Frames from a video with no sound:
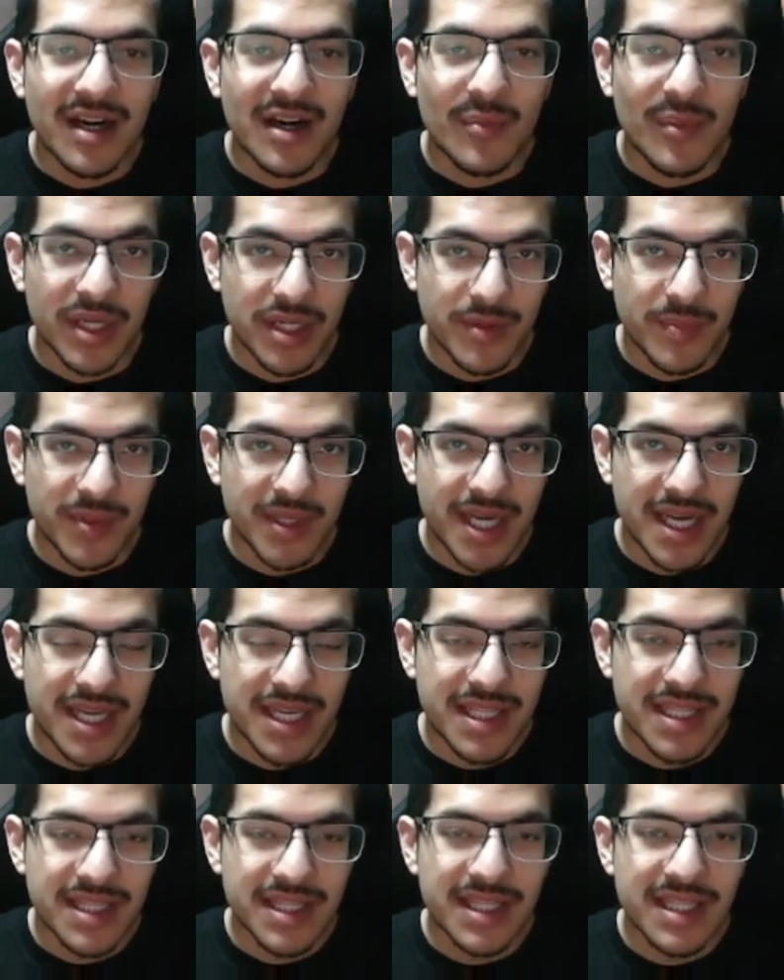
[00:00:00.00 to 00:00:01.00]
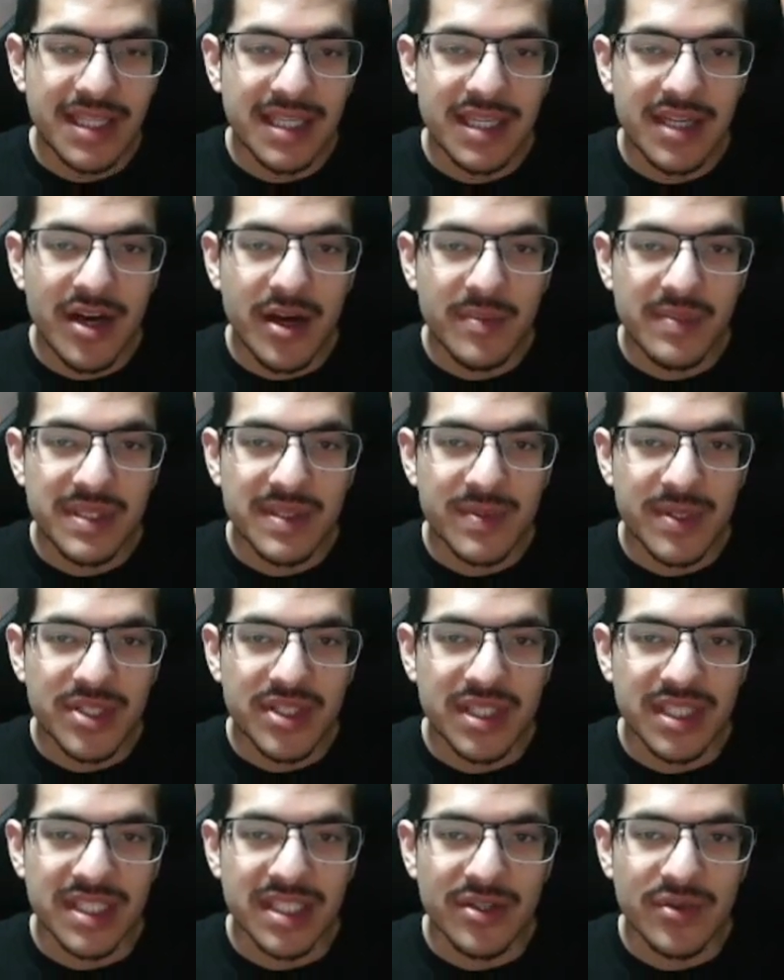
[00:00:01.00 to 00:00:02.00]
When applied, the Garment
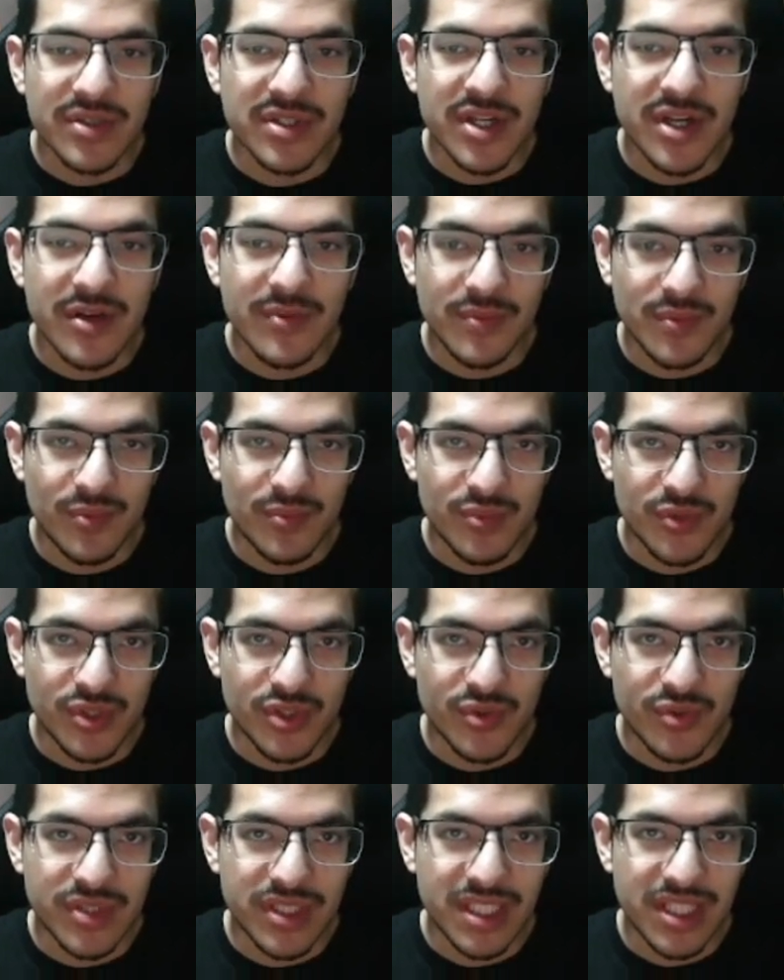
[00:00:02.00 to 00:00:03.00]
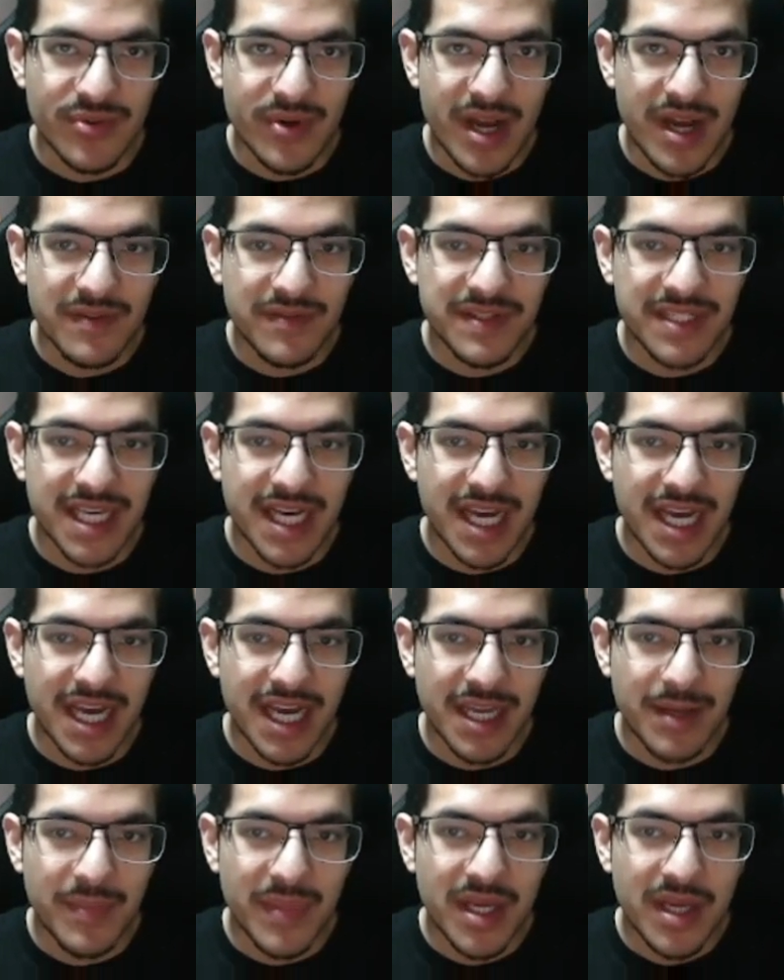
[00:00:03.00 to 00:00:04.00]
Specialist Ghost card will reduce the craft
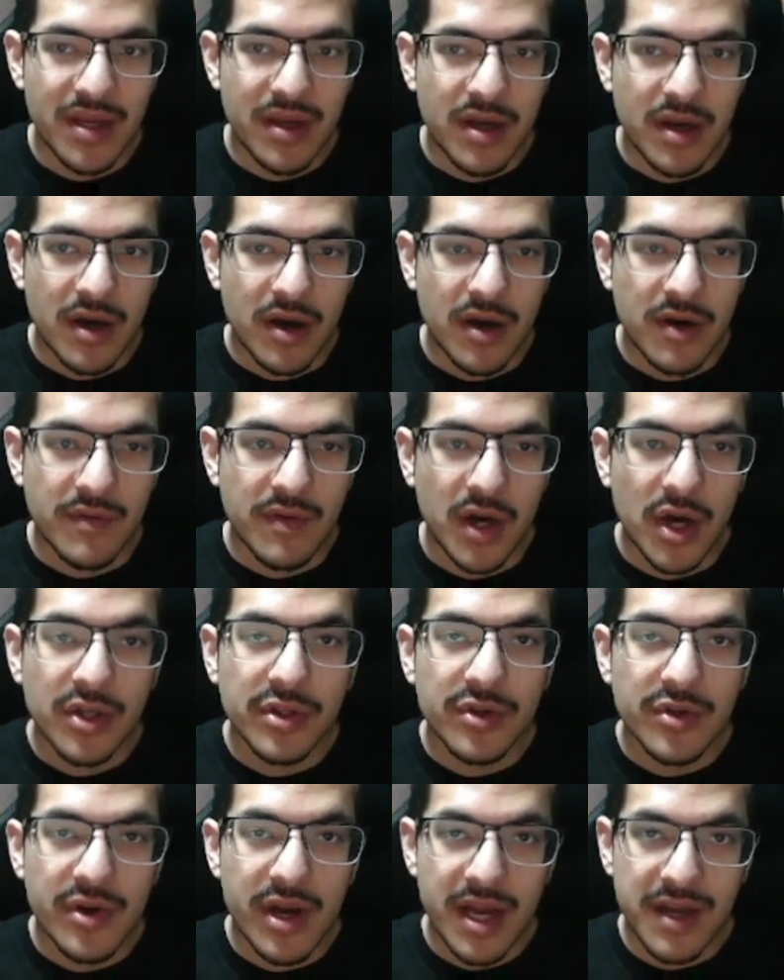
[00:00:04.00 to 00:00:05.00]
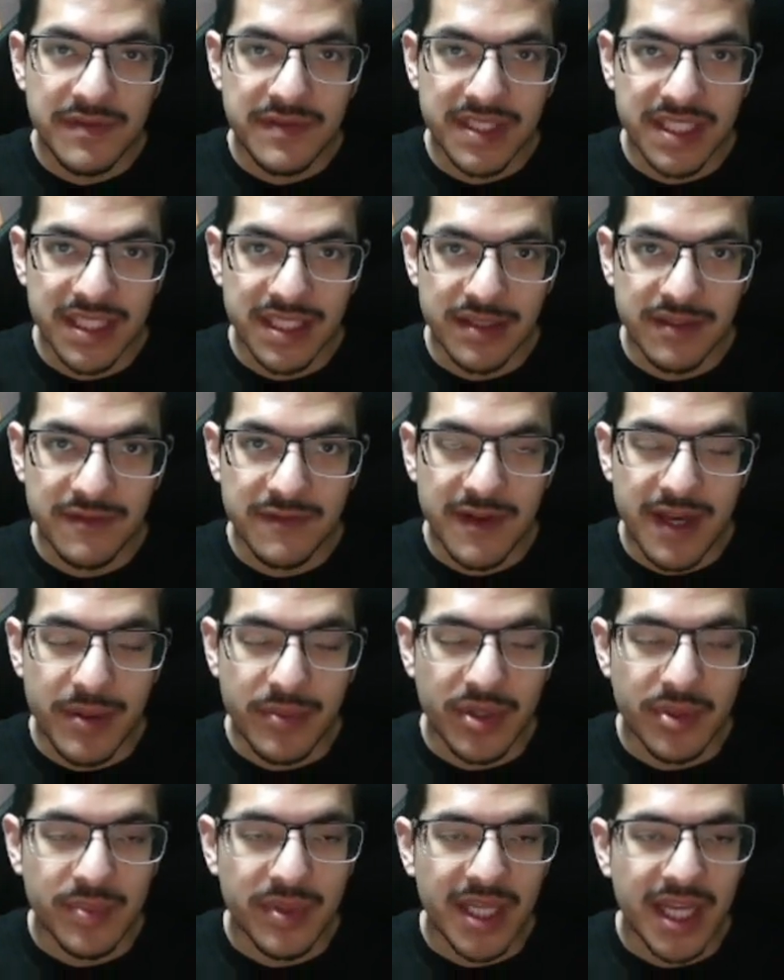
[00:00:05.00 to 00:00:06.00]
time of all the crafts in the
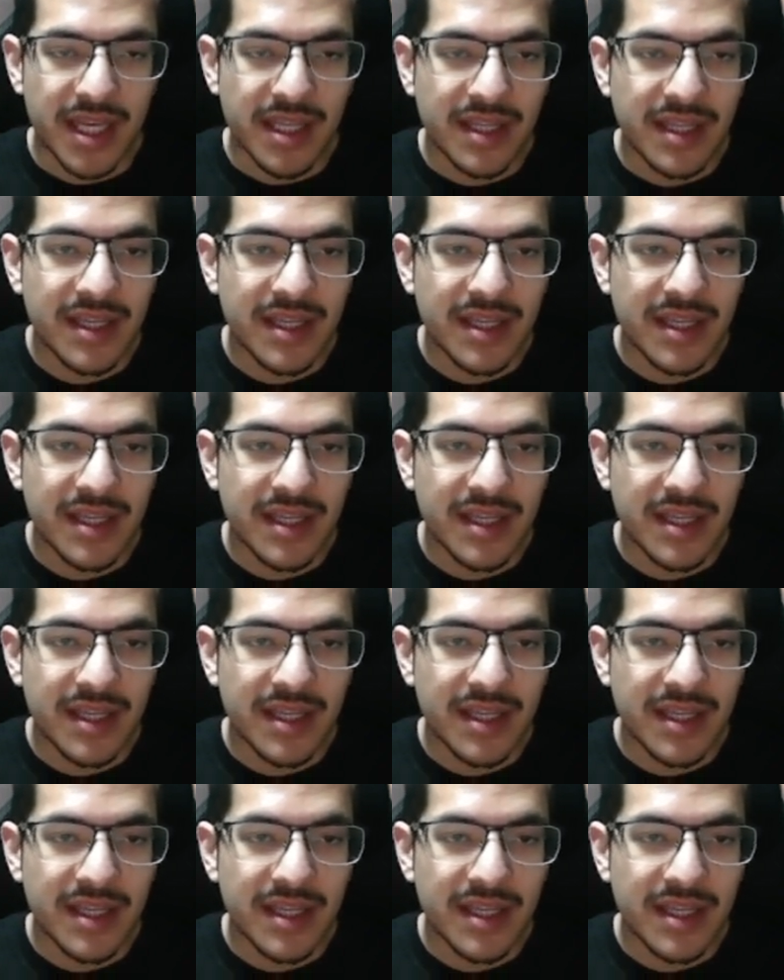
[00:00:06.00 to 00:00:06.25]
fabric plan.